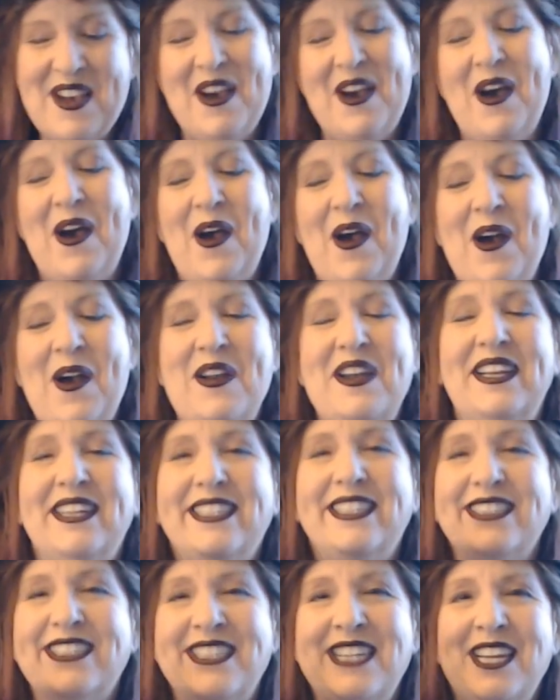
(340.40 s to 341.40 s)
And
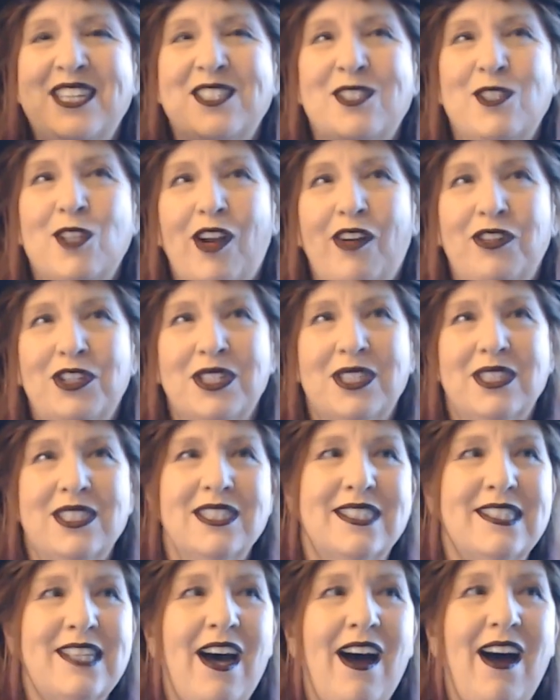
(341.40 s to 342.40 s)
it stays over to the
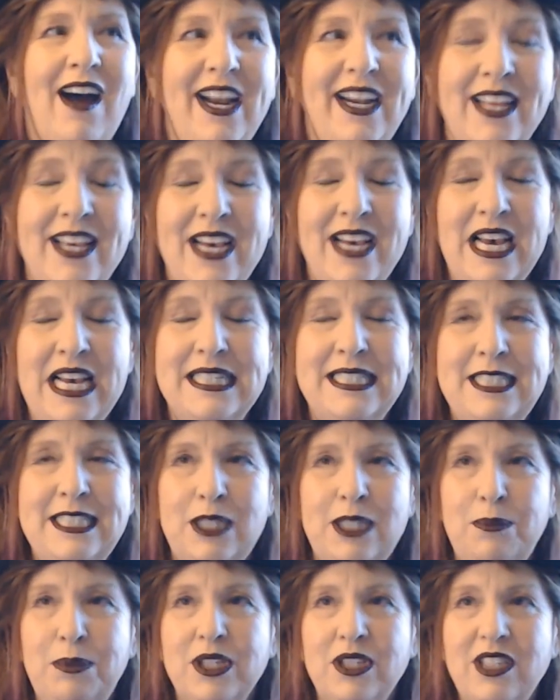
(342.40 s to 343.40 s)
side.
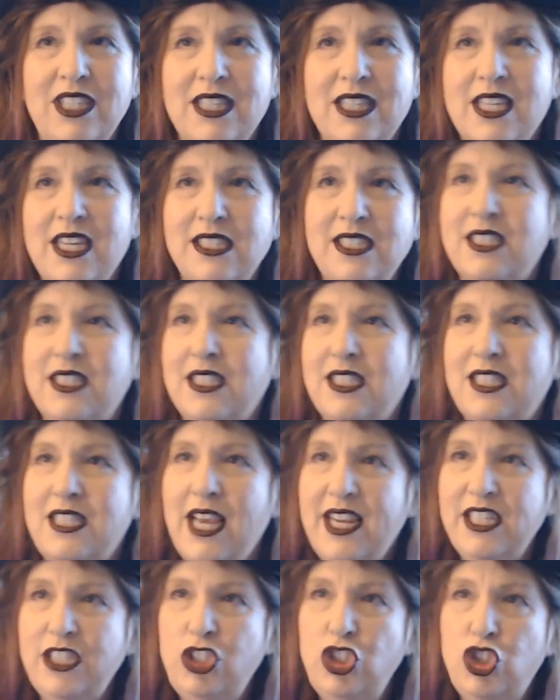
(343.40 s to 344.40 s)
Typically, they
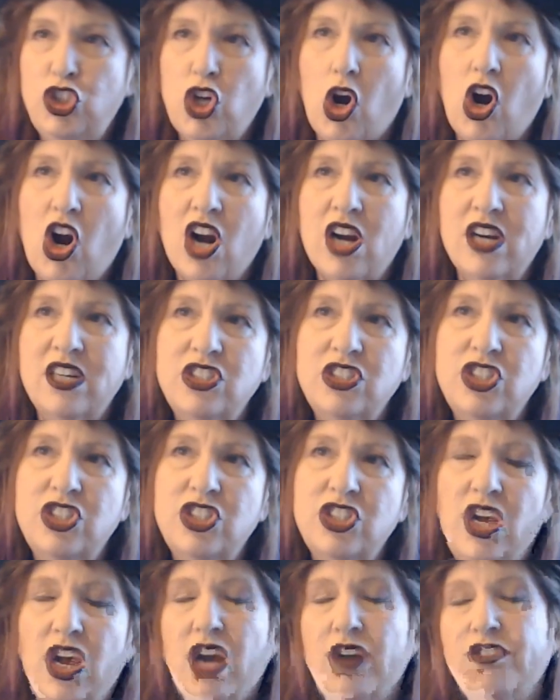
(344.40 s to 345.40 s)
stay charged
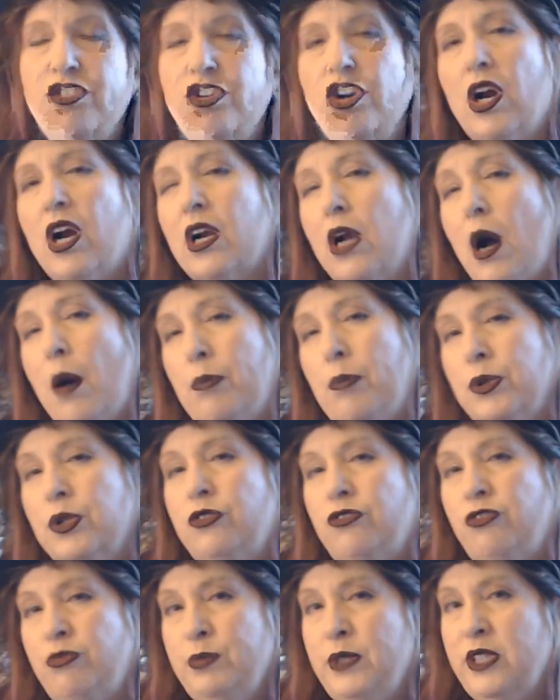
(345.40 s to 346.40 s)
for a couple
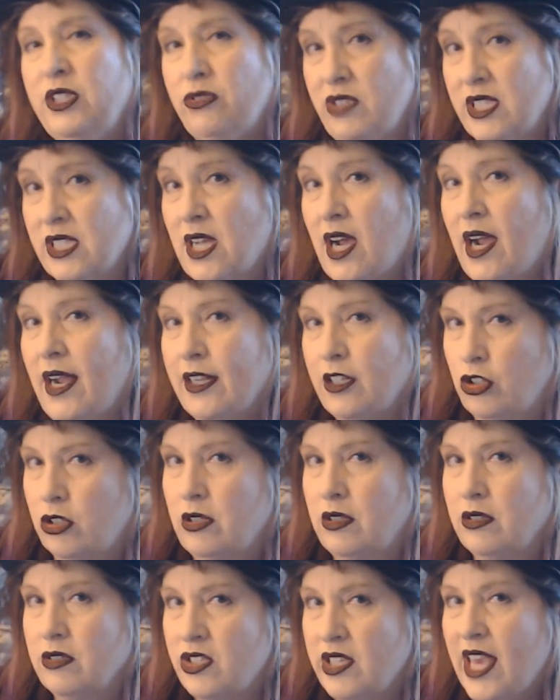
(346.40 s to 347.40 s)
of moon
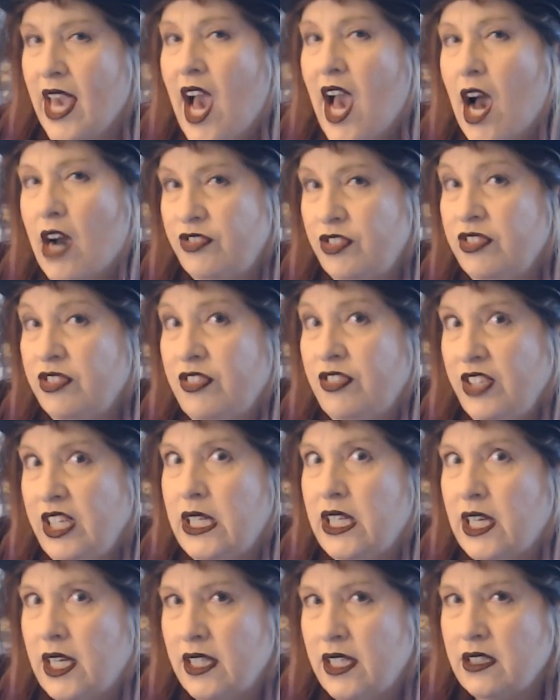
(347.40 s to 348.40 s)
cycles. You have to
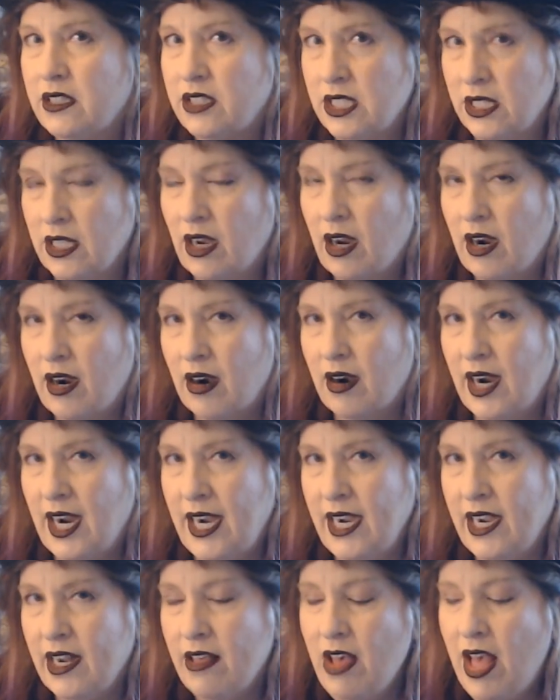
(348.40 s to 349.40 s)
feed it. All
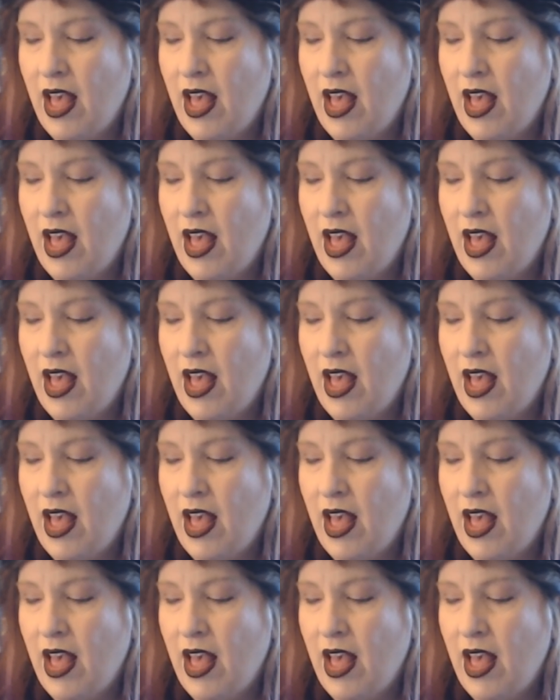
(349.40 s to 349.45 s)
right.